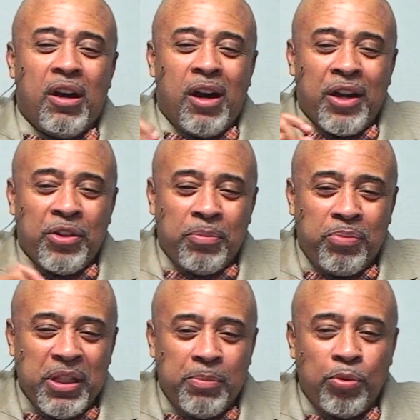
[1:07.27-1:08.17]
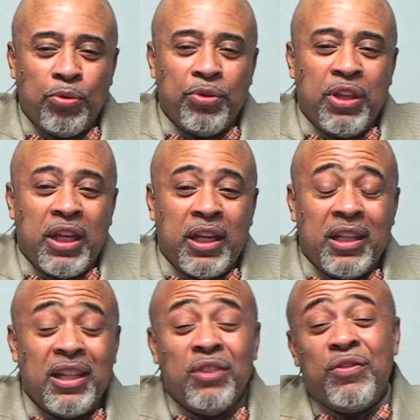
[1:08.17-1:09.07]
are the people
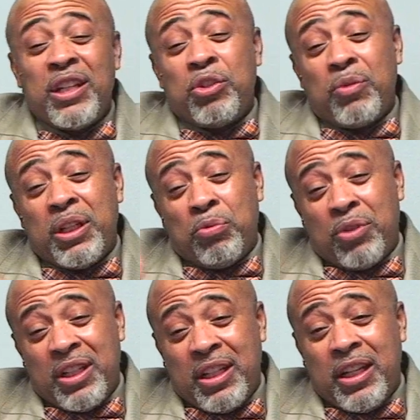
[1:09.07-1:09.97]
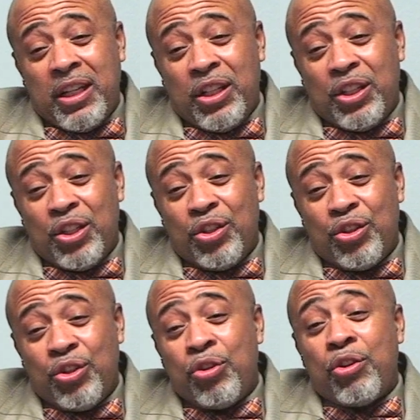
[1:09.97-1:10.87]
that eventually one day
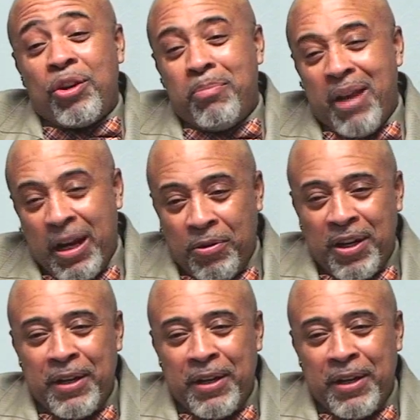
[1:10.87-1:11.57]
you're going to marry.